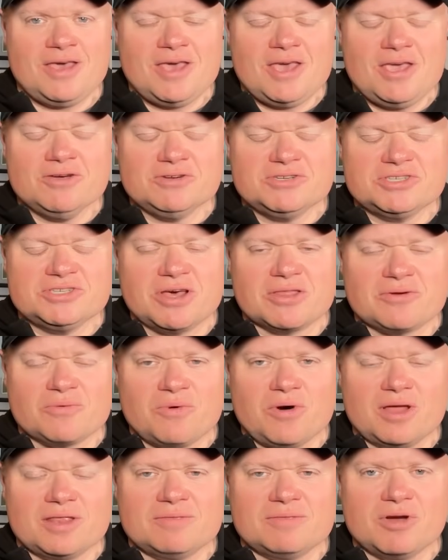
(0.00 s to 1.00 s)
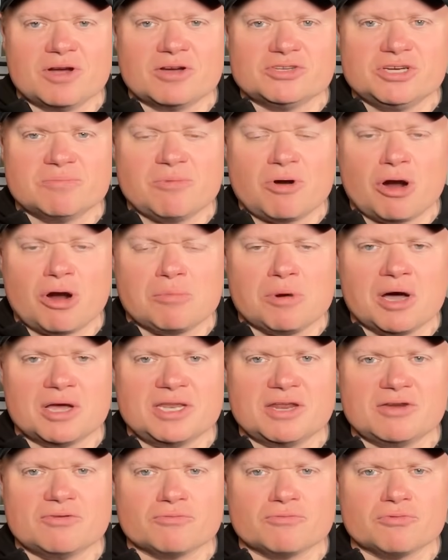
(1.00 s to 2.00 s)
Here's another one where Jim
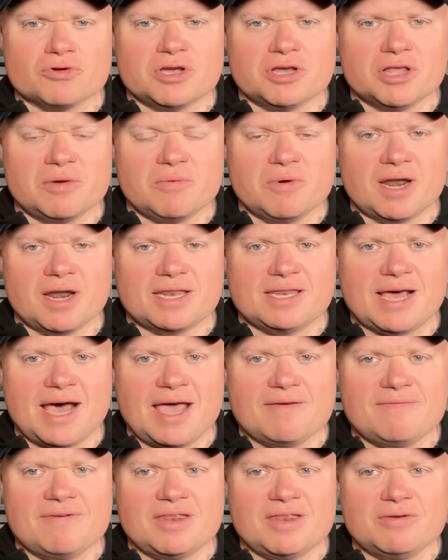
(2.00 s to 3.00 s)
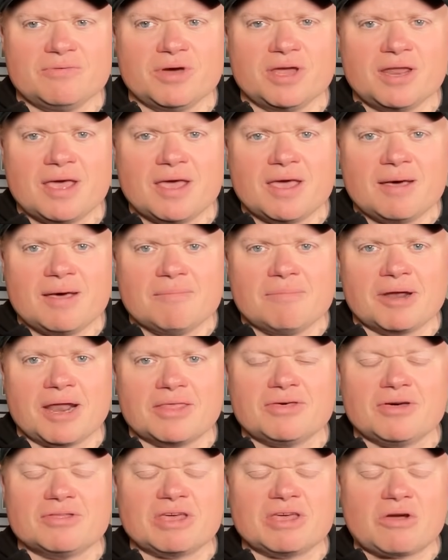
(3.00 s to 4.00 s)
Harbaugh didn't really want to dive into it, but
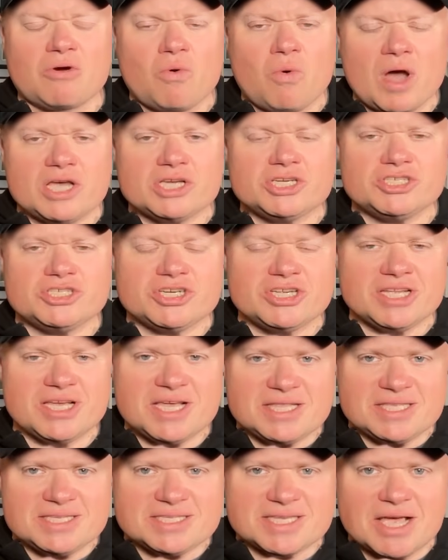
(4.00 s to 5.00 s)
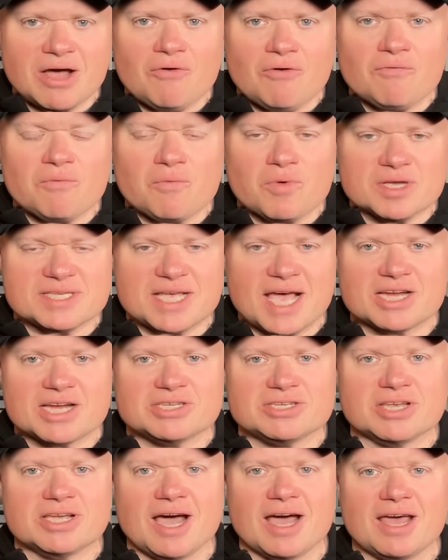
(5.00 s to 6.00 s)
I thought the question itself was
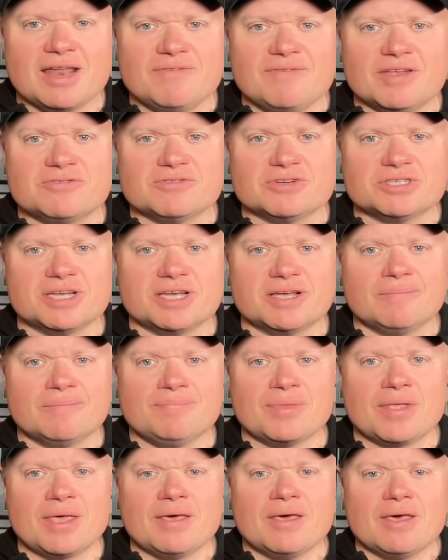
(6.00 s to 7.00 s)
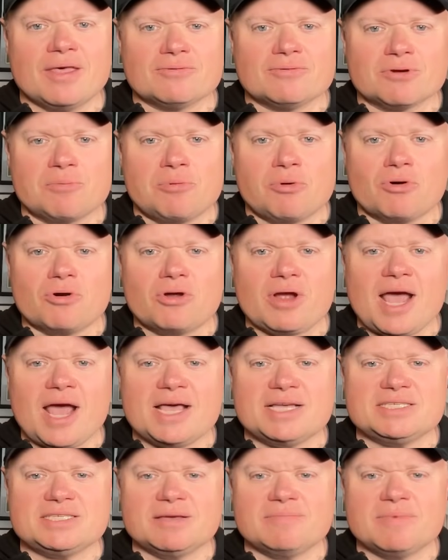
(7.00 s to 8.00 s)
actually kind of interesting. The reporter
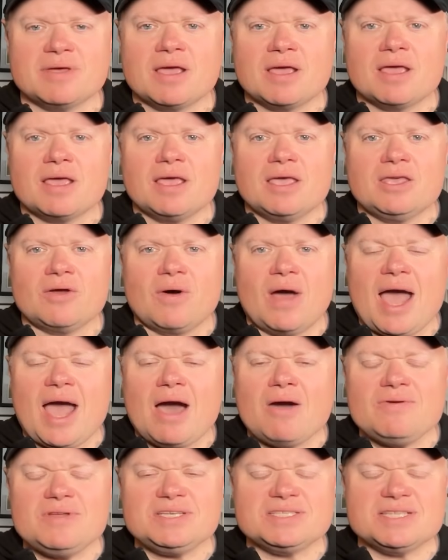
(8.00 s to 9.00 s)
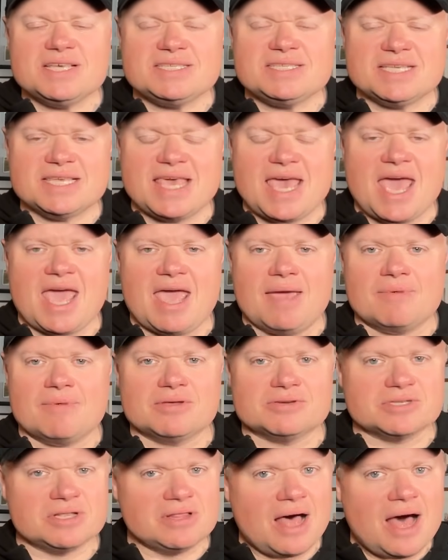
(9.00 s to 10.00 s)
asked him, you know, how does this game,
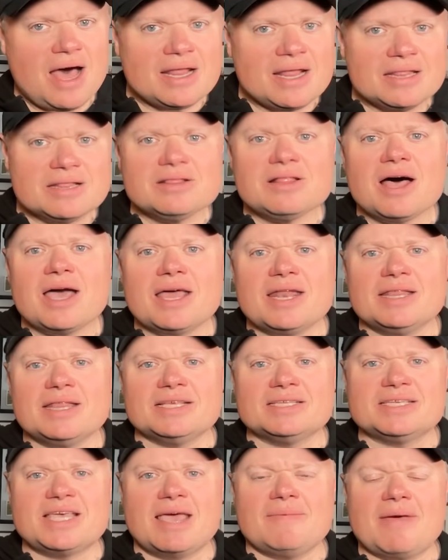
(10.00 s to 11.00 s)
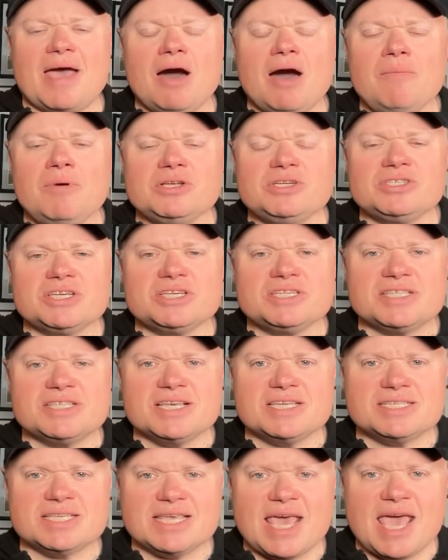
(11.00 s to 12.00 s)
there's a lot on the line in this game, how much does
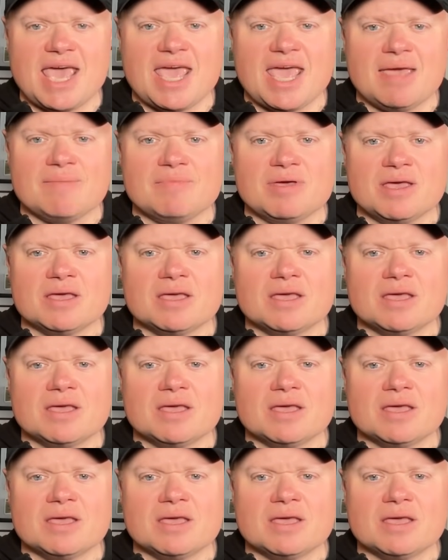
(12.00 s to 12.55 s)
this game